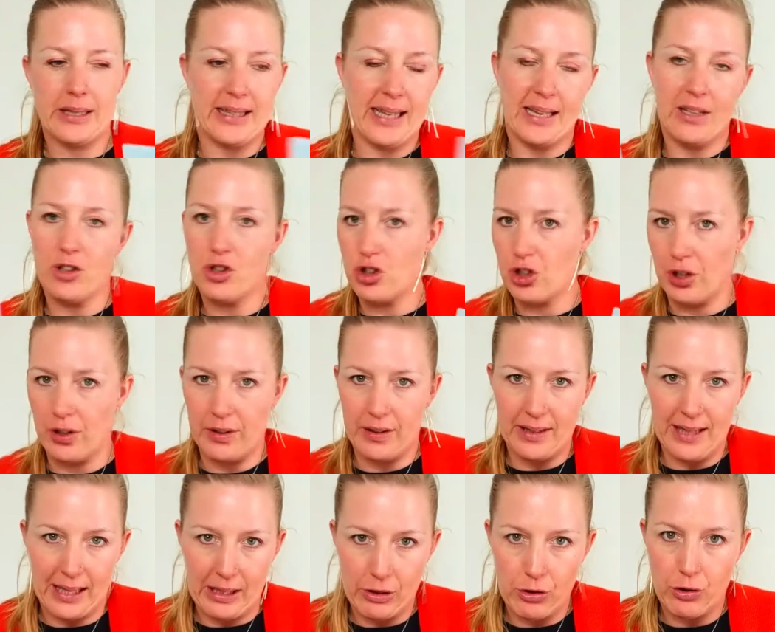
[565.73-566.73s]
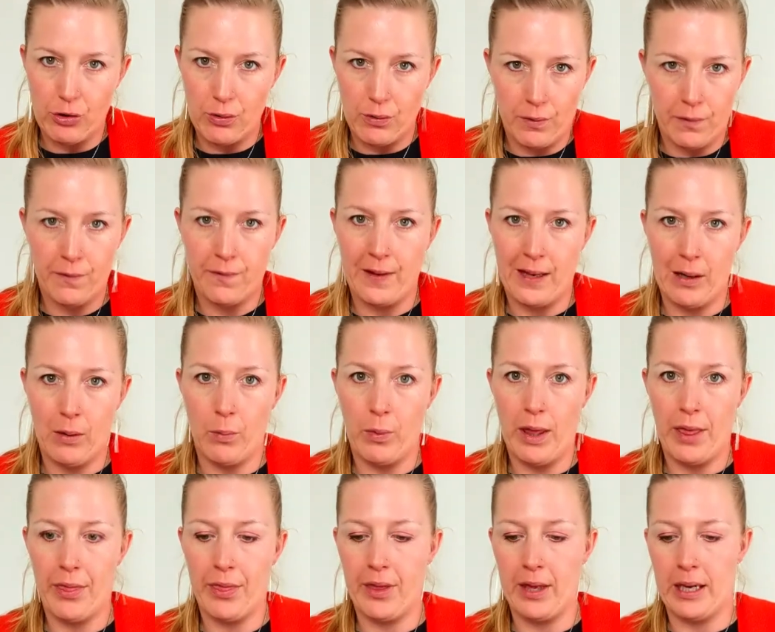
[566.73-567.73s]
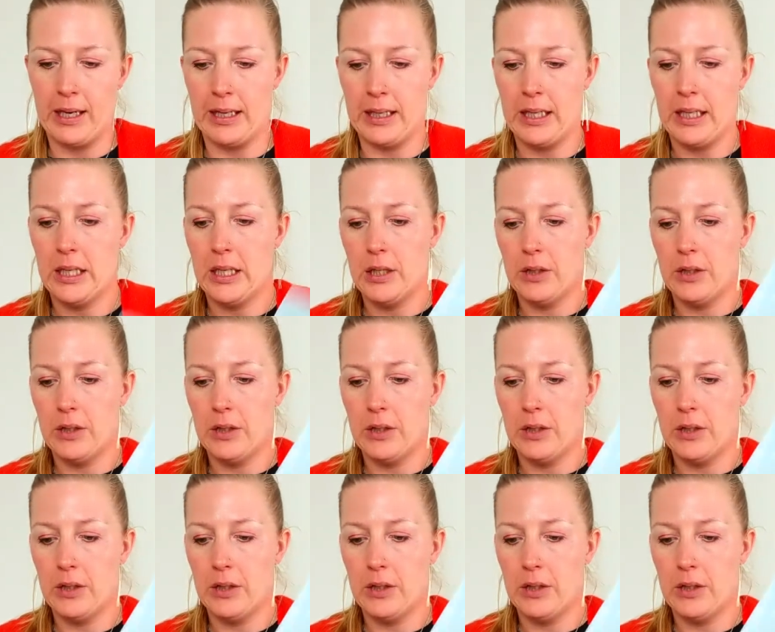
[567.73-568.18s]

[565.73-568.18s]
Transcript: tension that you feel within.